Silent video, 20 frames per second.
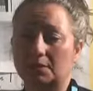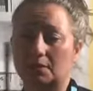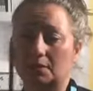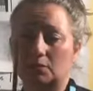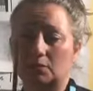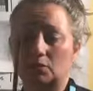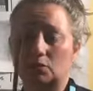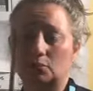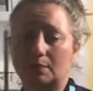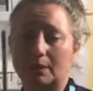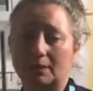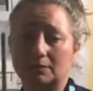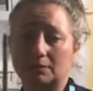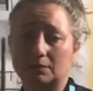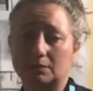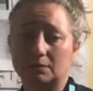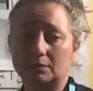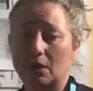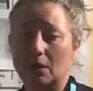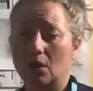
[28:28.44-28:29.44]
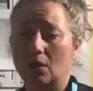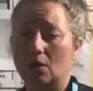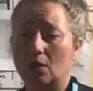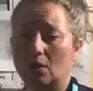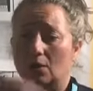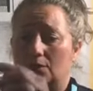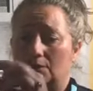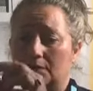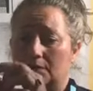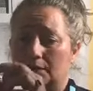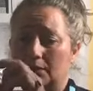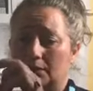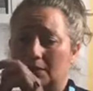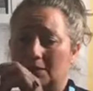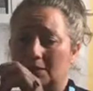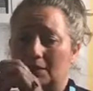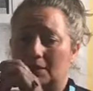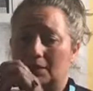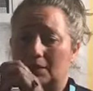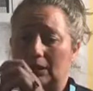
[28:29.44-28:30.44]
number 2 pencils are really
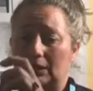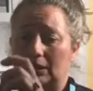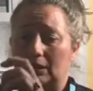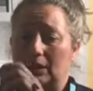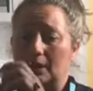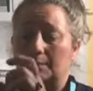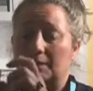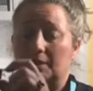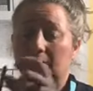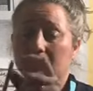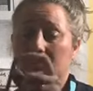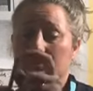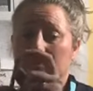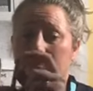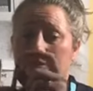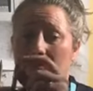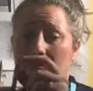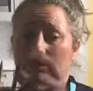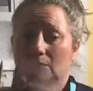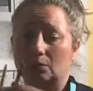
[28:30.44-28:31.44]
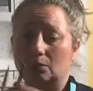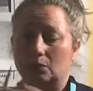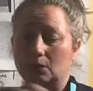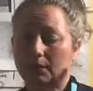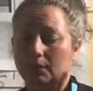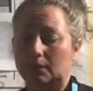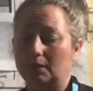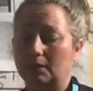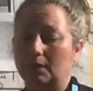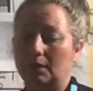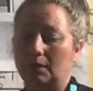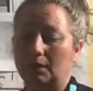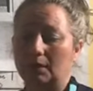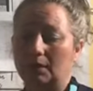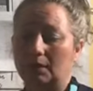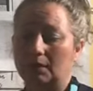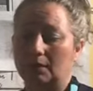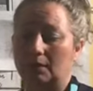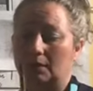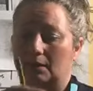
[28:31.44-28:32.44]
yucky, but this is a good one,
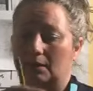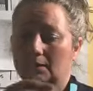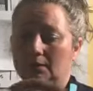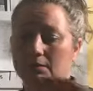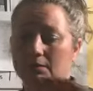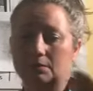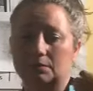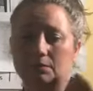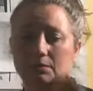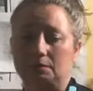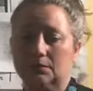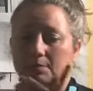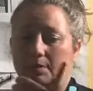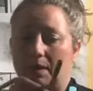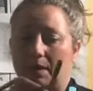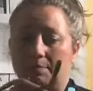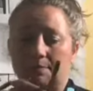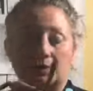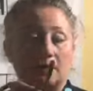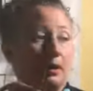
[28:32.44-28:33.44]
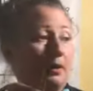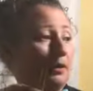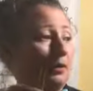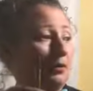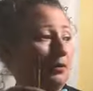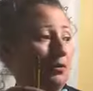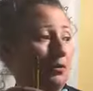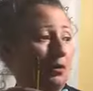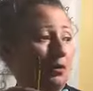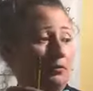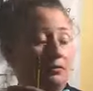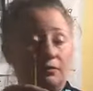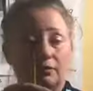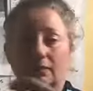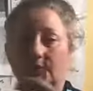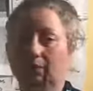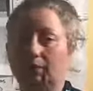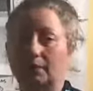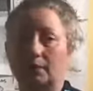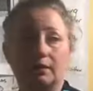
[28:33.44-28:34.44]
and this just pops on and off,
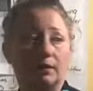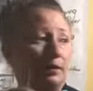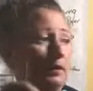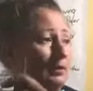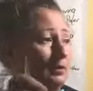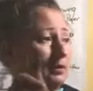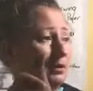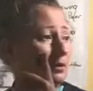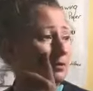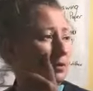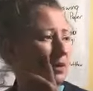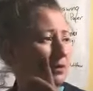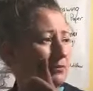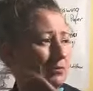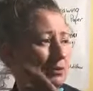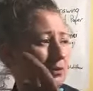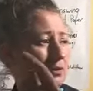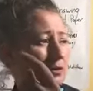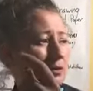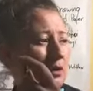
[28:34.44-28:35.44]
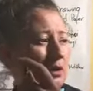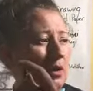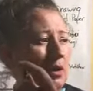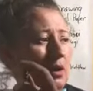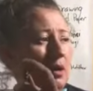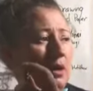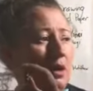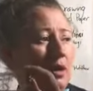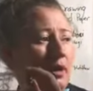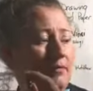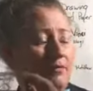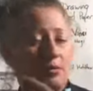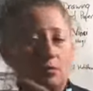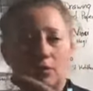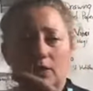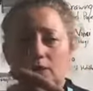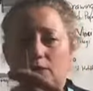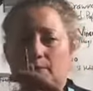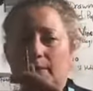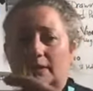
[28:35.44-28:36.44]
and I think I have to
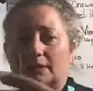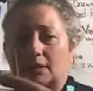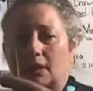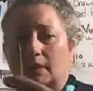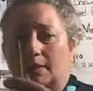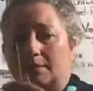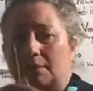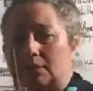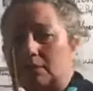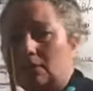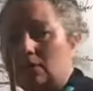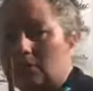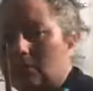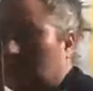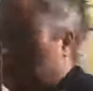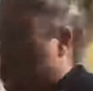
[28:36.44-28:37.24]
watch my time here.